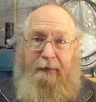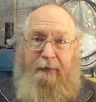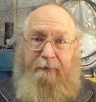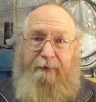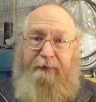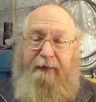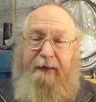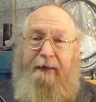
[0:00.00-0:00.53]

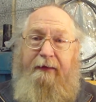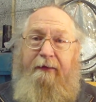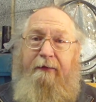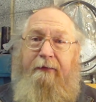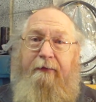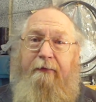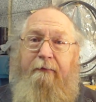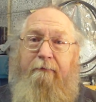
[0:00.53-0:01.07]
if a lathe,
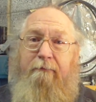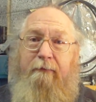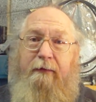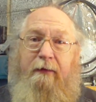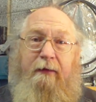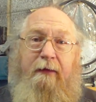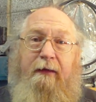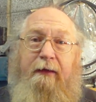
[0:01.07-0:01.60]

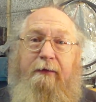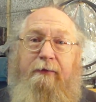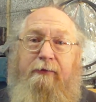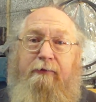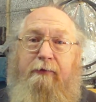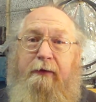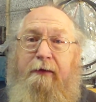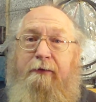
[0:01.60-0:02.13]
like in
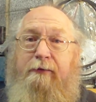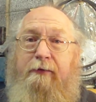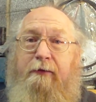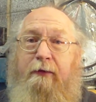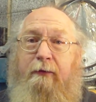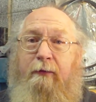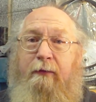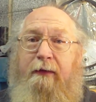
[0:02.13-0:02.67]
a
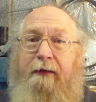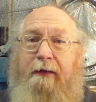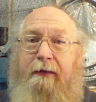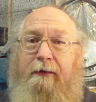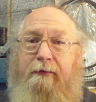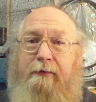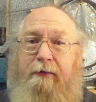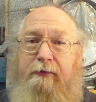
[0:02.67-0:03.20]
school,
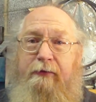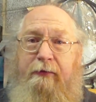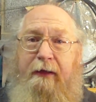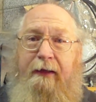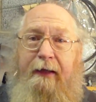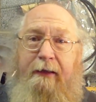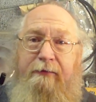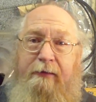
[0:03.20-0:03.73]
is a
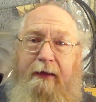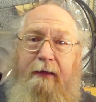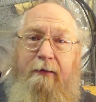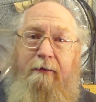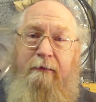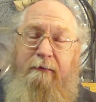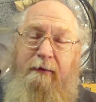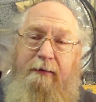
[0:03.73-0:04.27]
shared asset
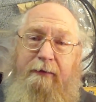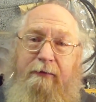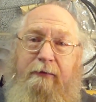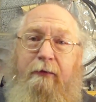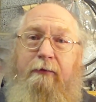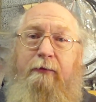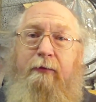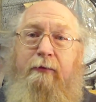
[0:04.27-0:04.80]
and it's
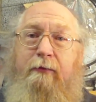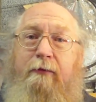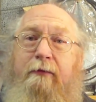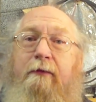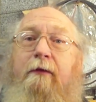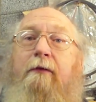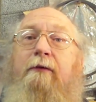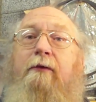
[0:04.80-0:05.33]
not
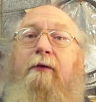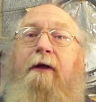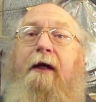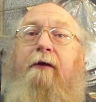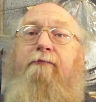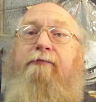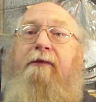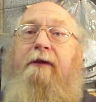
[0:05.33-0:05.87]
your
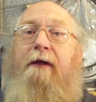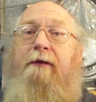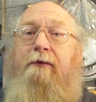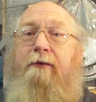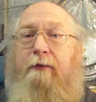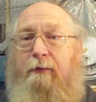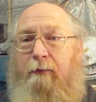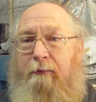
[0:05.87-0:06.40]
everyday
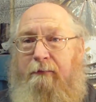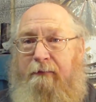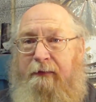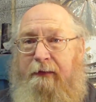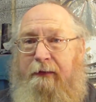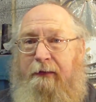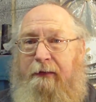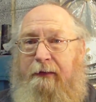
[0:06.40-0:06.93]
tool,
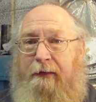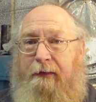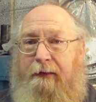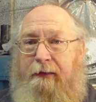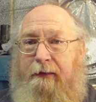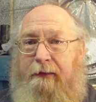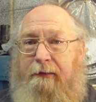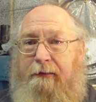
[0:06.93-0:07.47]

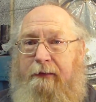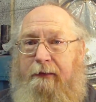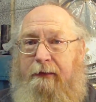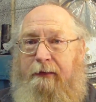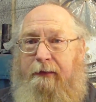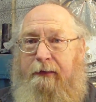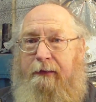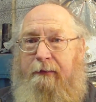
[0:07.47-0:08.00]

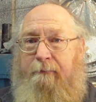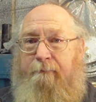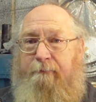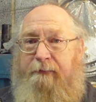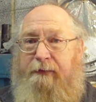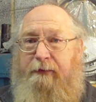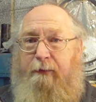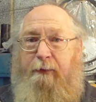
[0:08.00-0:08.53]

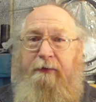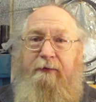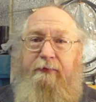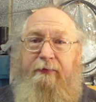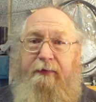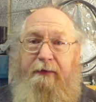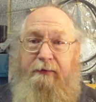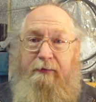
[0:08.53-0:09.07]
so when you're
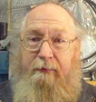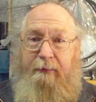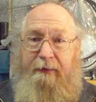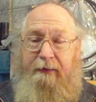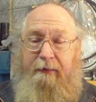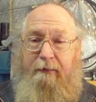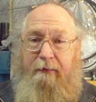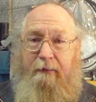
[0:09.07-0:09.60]
finished with
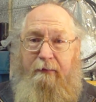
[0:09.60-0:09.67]
it,